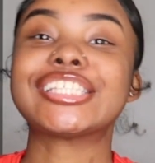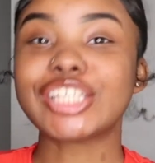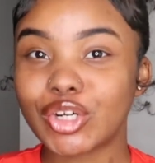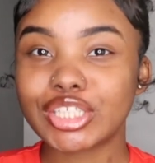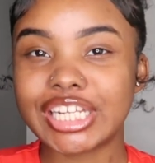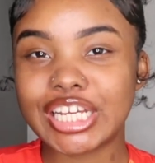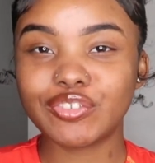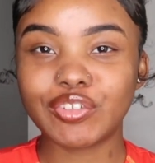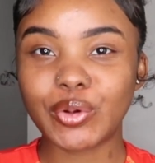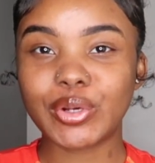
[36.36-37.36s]
so today's
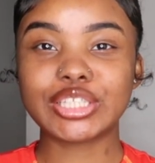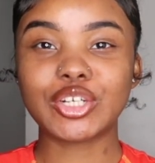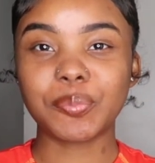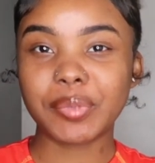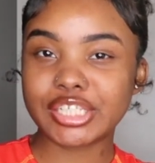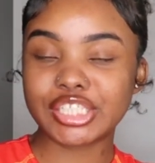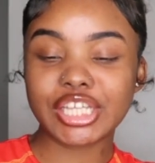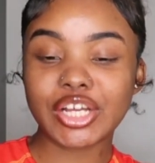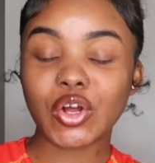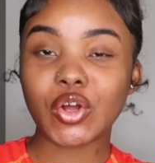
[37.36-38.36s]
video is gonna be a
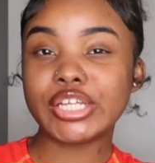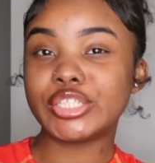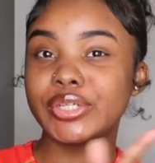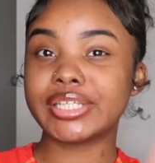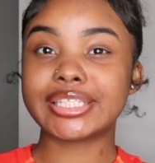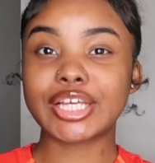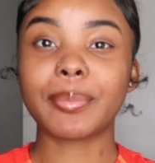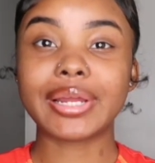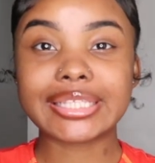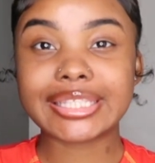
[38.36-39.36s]
Shein haul as you can tell
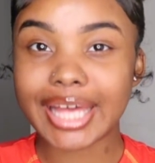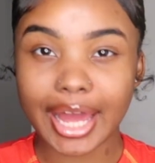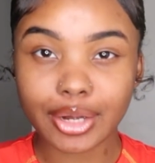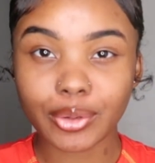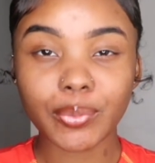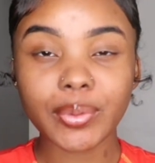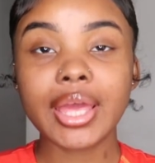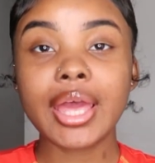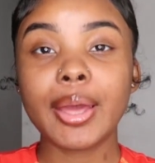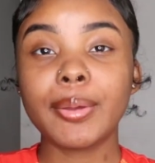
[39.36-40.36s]
by the title
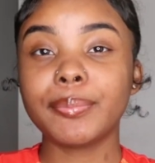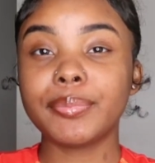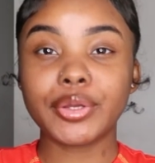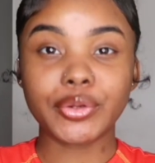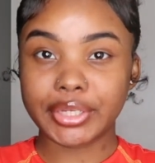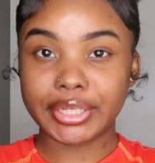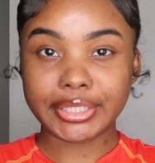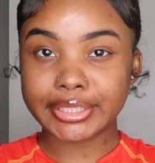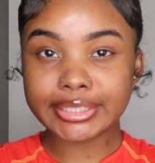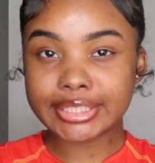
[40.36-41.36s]

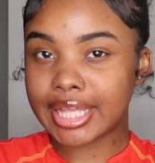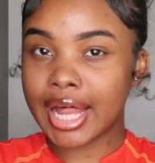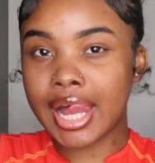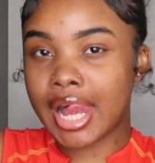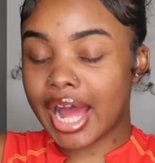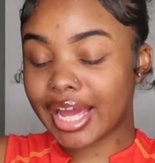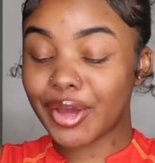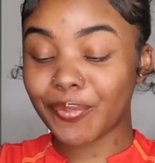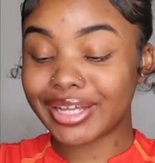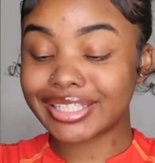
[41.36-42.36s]
period i
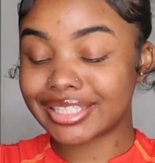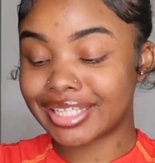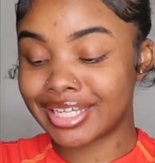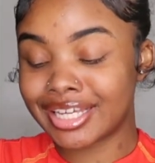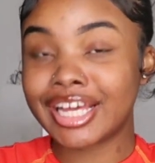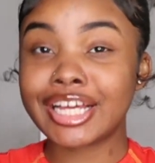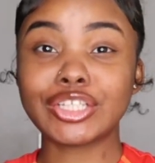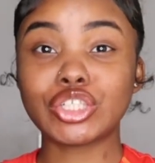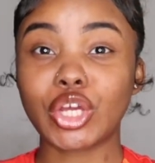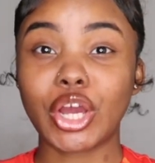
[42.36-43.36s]
can't wait
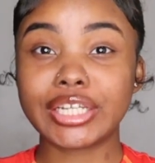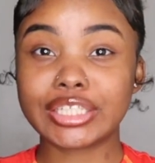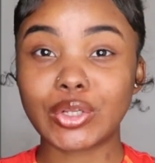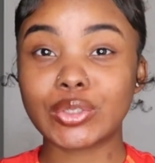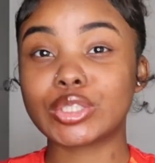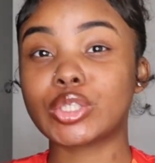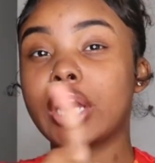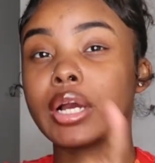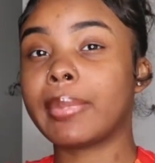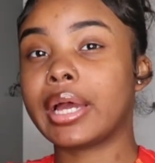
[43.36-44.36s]
to show you all these clothes so
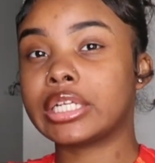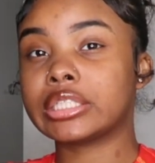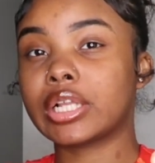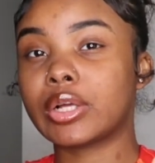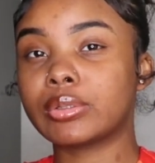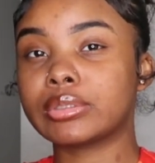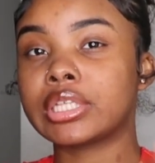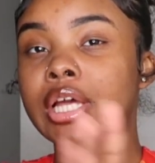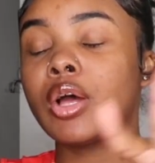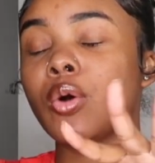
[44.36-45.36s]
y'all can buy these clothes
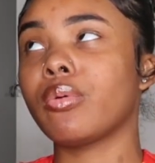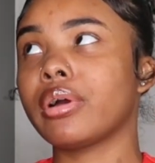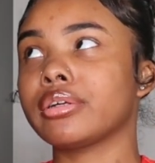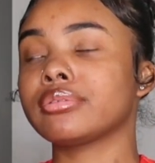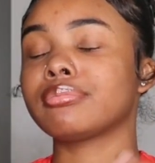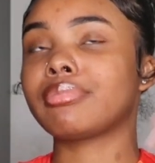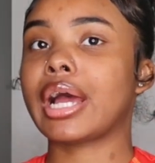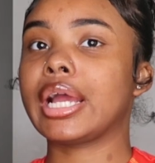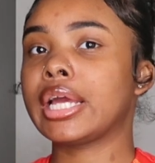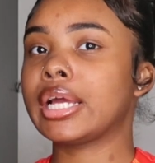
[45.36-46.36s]
well
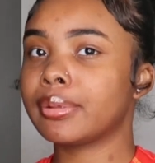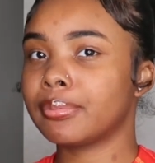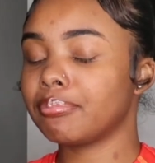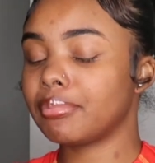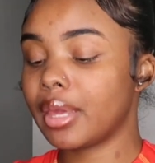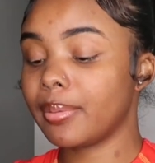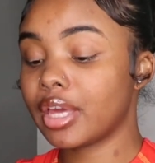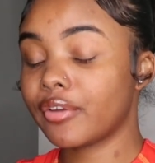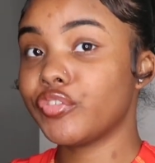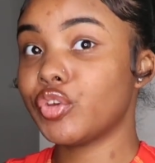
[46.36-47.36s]
buy
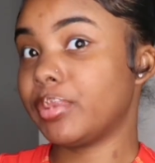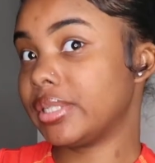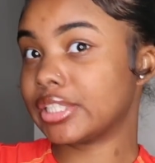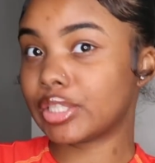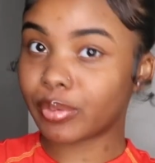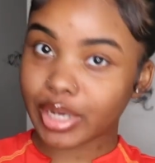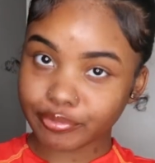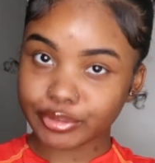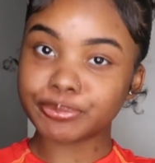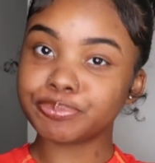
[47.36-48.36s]
maybe a few pieces or
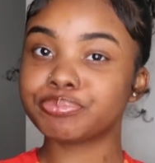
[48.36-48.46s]
whatever